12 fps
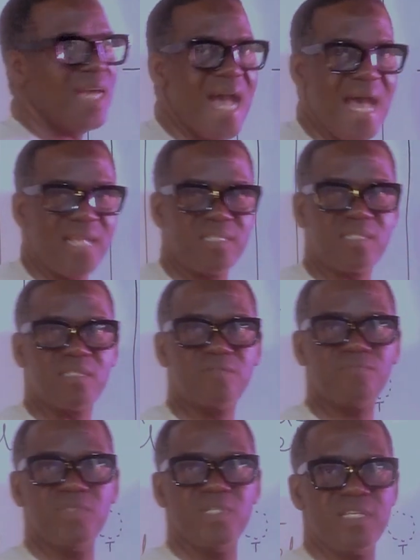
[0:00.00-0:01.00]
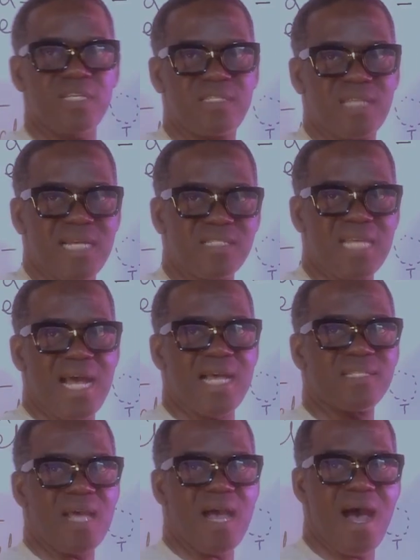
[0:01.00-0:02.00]
art. It sounds as
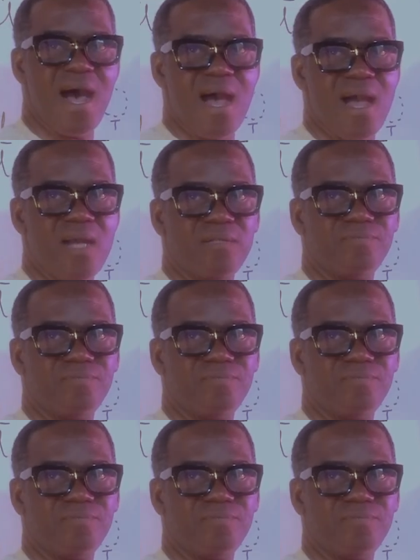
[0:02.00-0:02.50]
A,